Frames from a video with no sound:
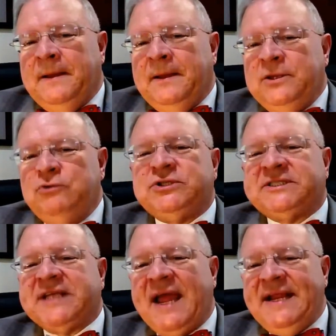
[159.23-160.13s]
you
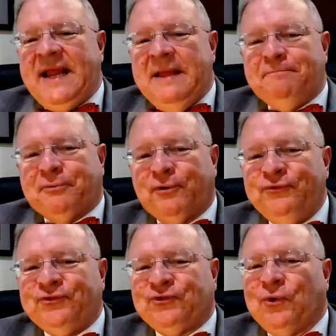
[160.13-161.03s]
cite a
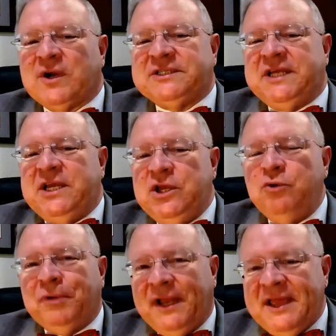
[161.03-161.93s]
proof source that you
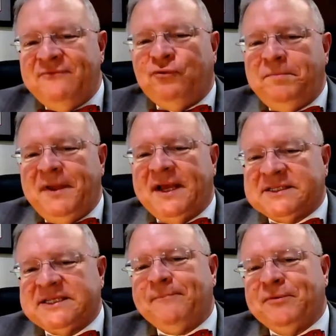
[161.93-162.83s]
believe would be
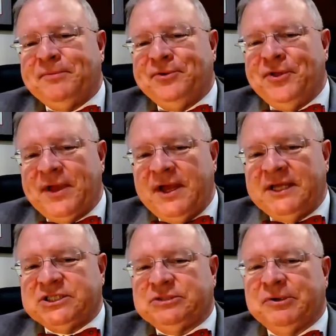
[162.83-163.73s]
acceptable to the
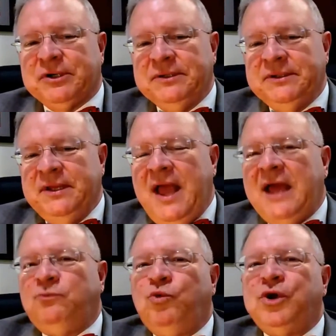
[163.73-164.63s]
customer
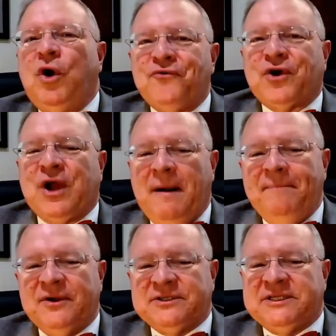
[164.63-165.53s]
and would
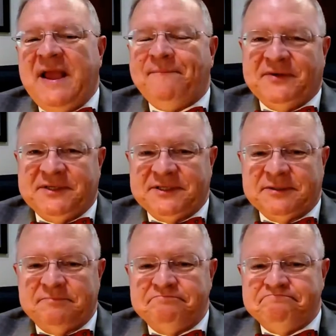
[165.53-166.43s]
overcome their
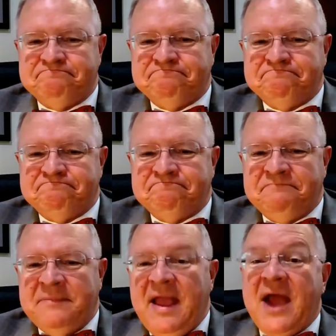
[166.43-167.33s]
skepticism.
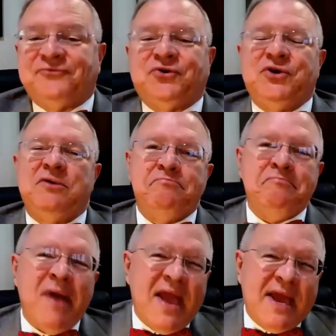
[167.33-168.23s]
After you
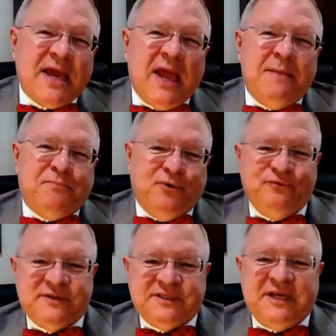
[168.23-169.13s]
make a
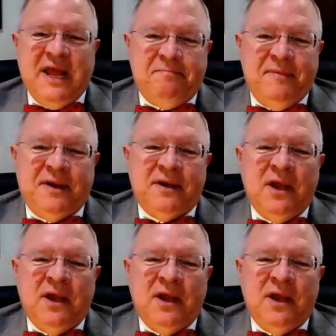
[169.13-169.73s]
proof statement,